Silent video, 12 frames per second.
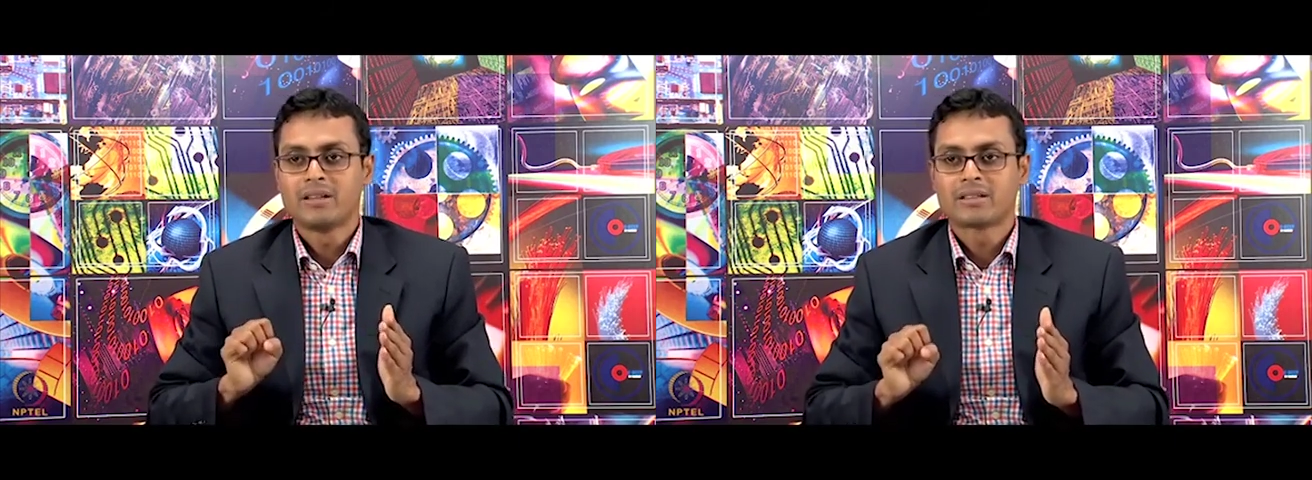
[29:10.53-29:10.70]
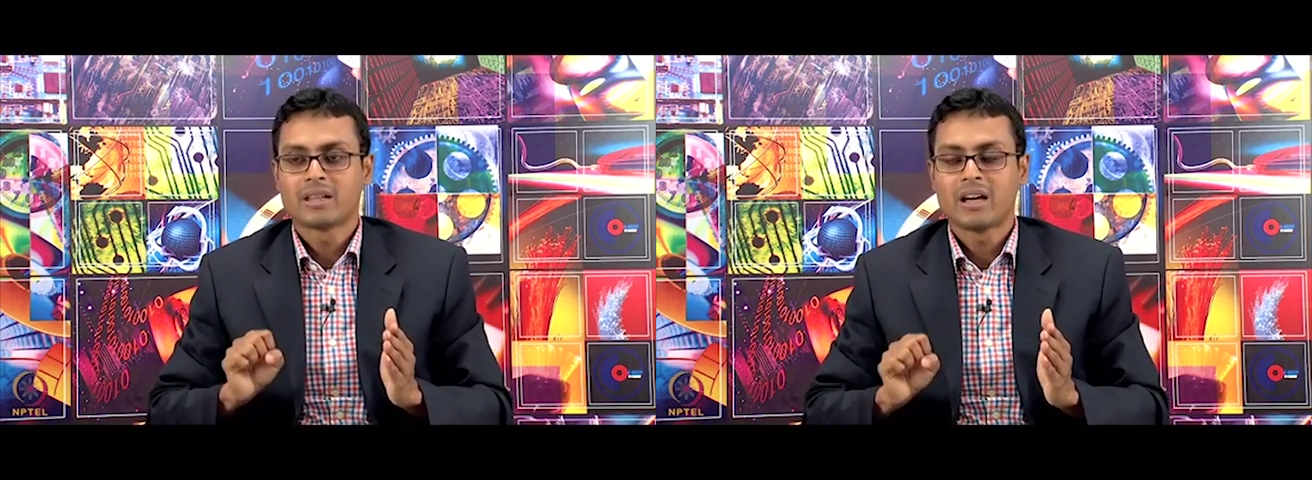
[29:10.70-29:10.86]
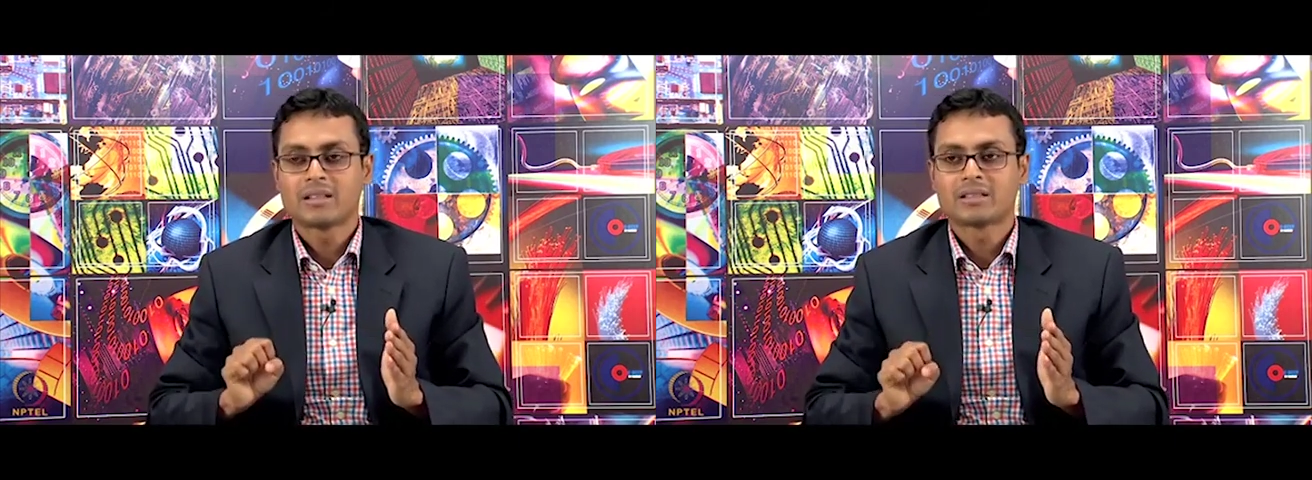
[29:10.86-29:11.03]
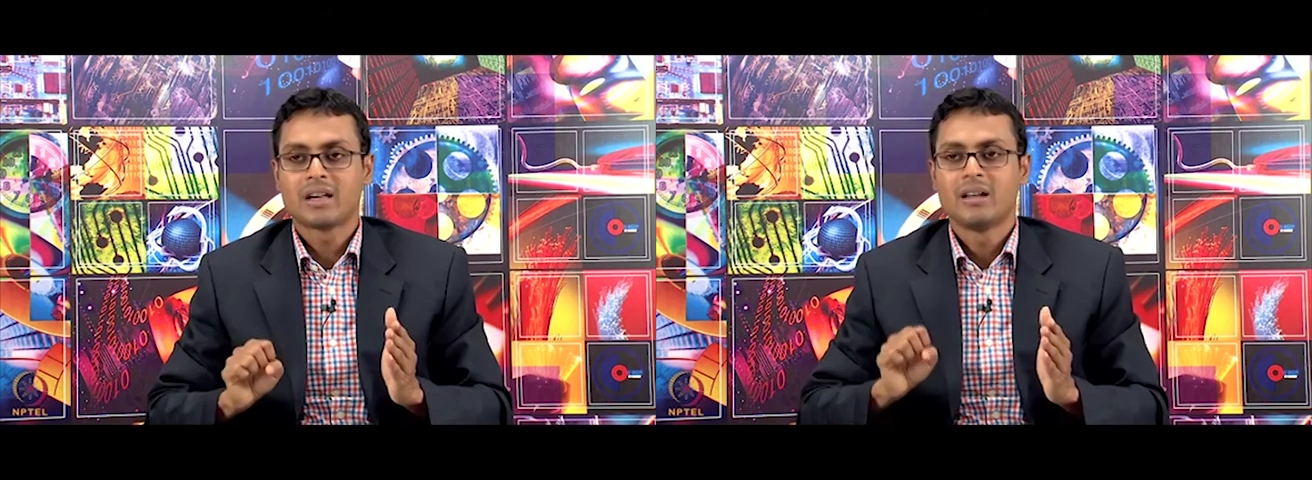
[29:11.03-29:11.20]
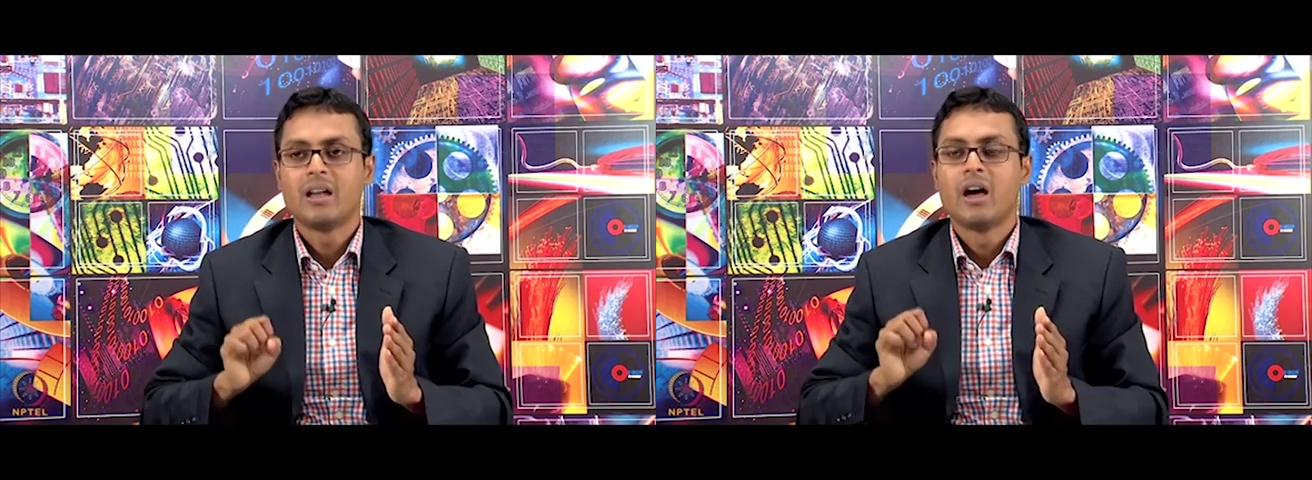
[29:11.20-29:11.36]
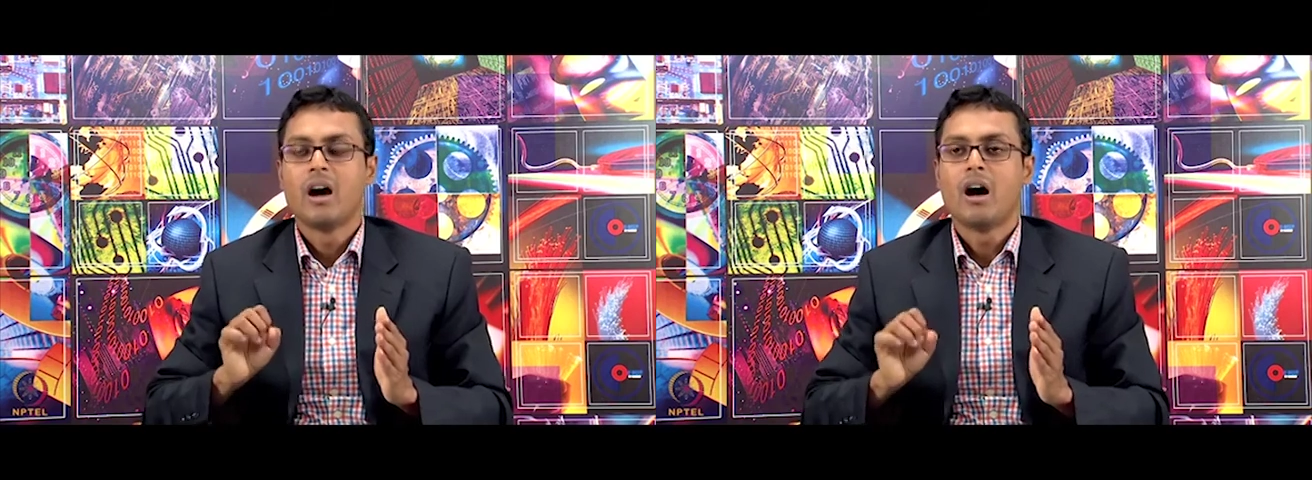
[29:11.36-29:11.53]

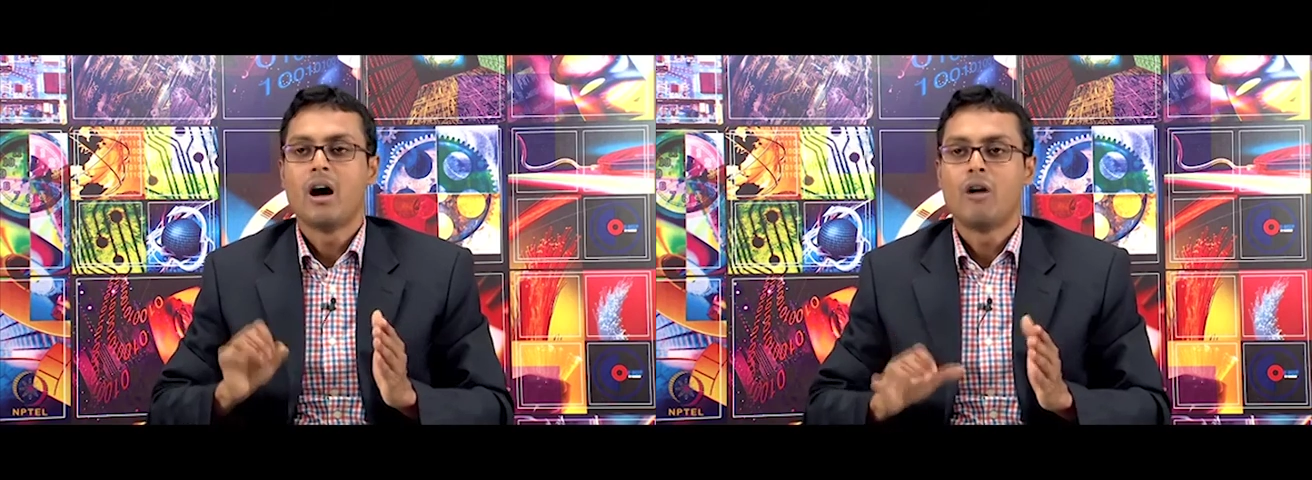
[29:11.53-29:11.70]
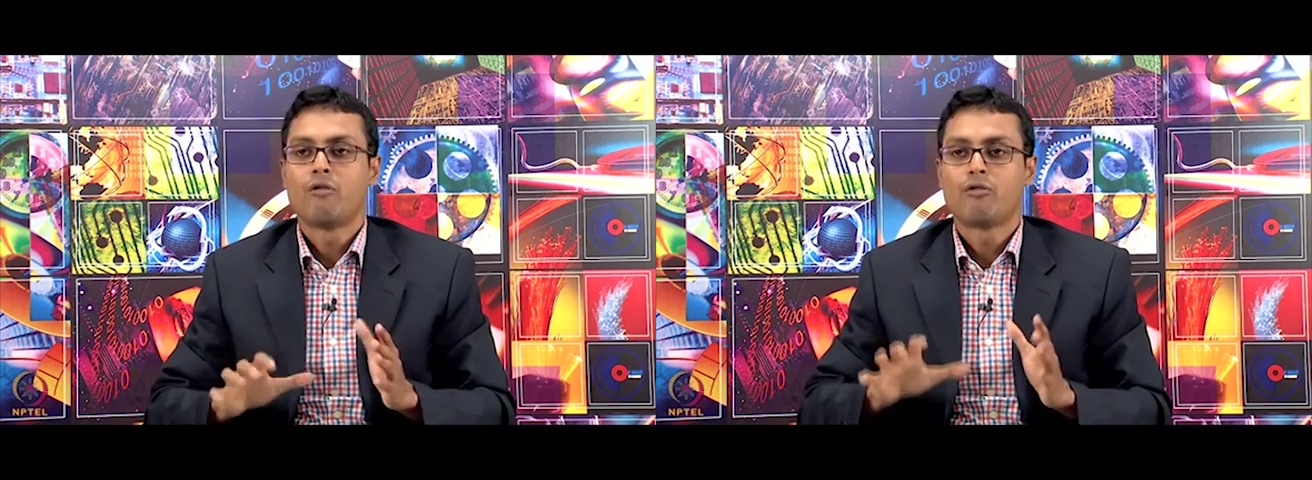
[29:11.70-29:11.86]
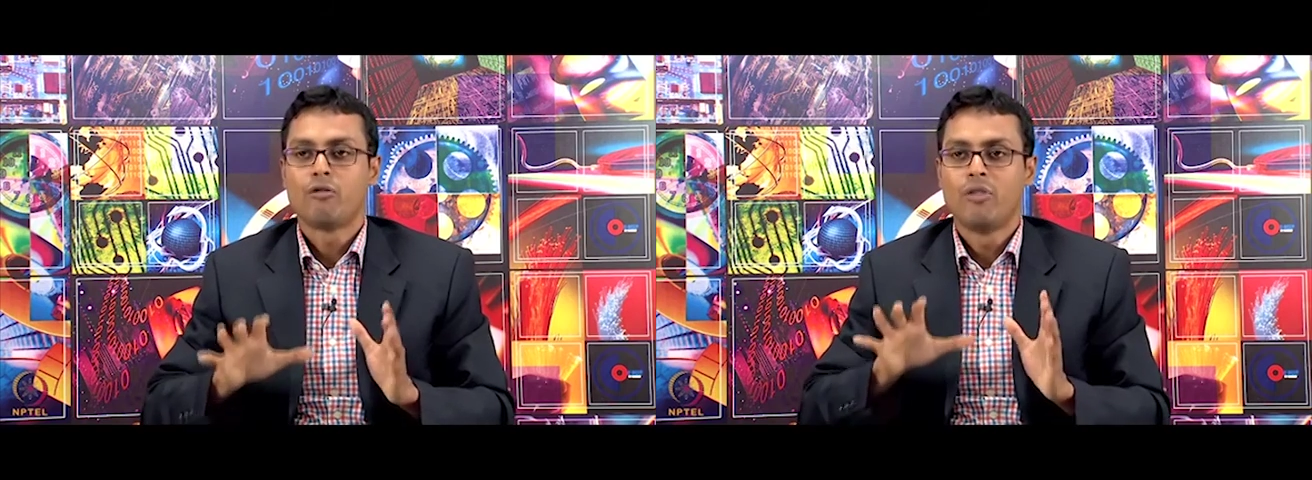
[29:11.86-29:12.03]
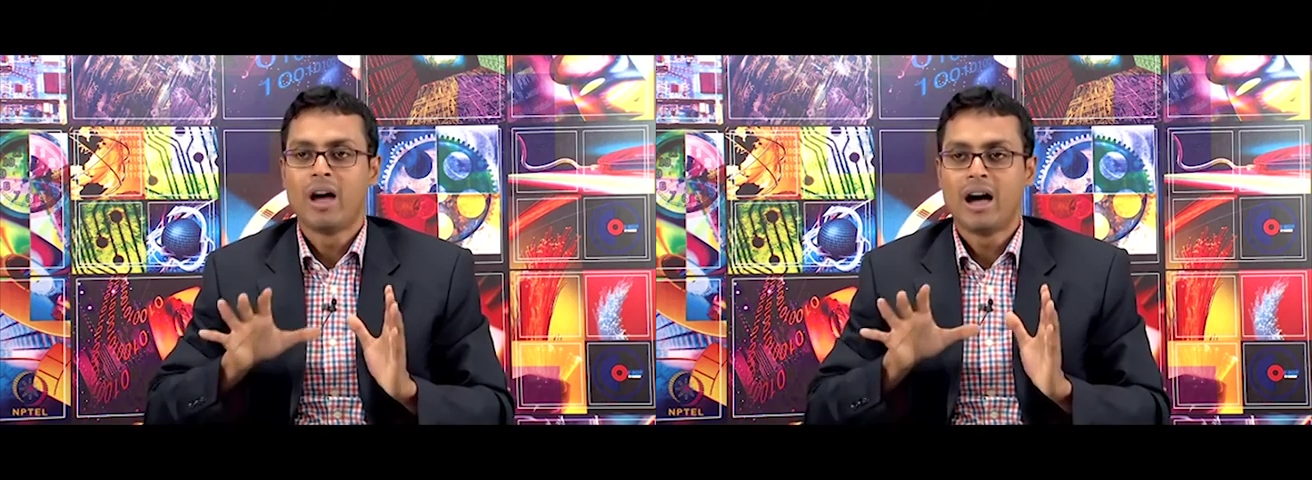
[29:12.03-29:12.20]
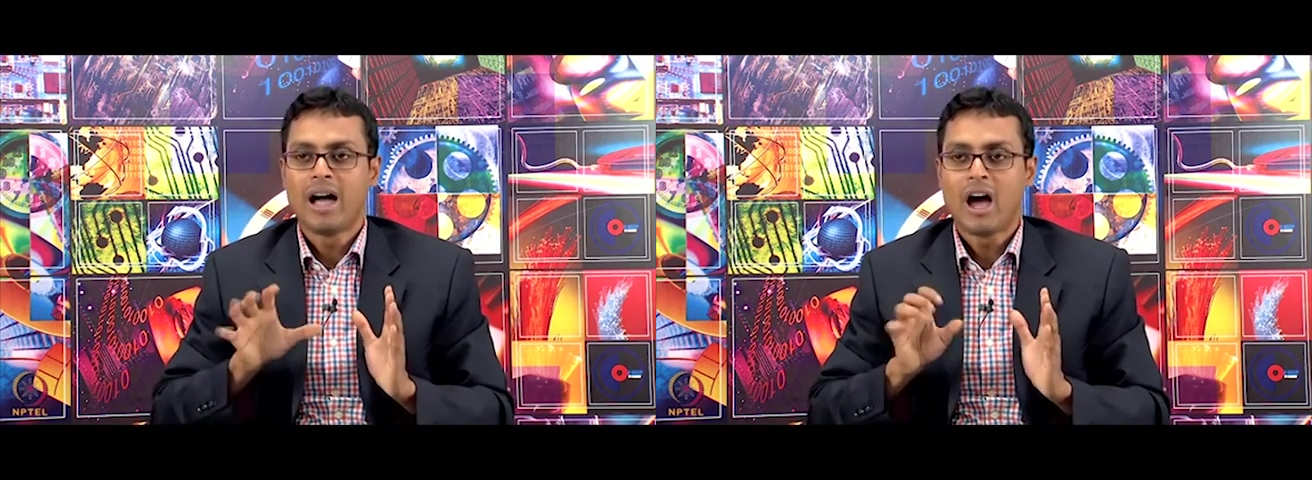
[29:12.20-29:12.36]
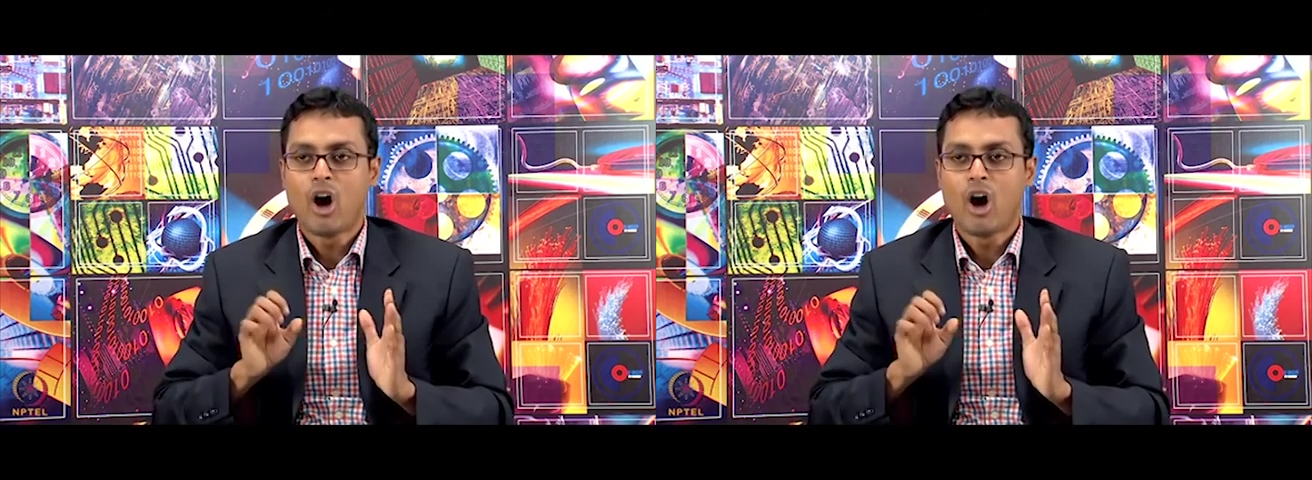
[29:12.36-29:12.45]
insertion of the